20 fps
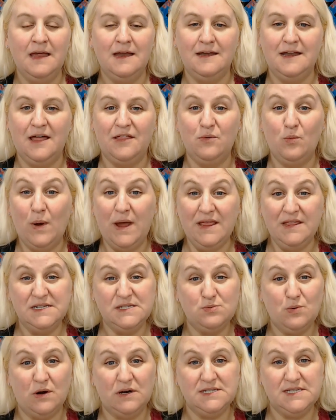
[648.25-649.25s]
Now the way
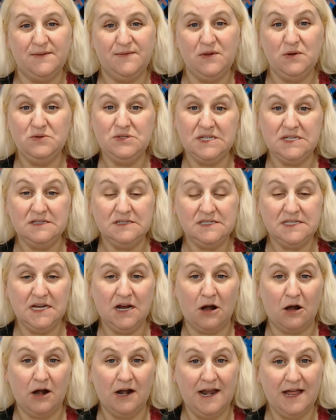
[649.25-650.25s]
this works, if you didn't see
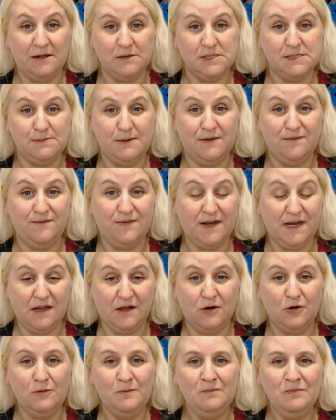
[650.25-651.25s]
our announcement
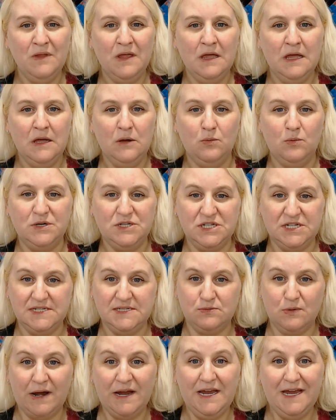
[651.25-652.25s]
video, which
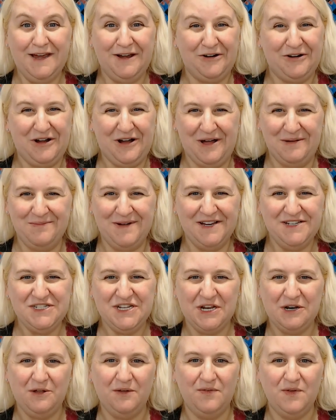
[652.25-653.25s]
it's right here on my
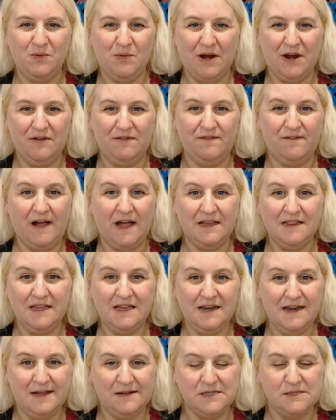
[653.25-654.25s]
channel if you want to find the
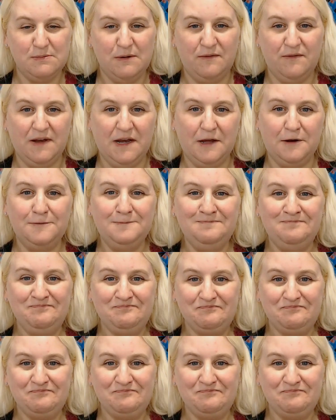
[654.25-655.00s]
announcement video,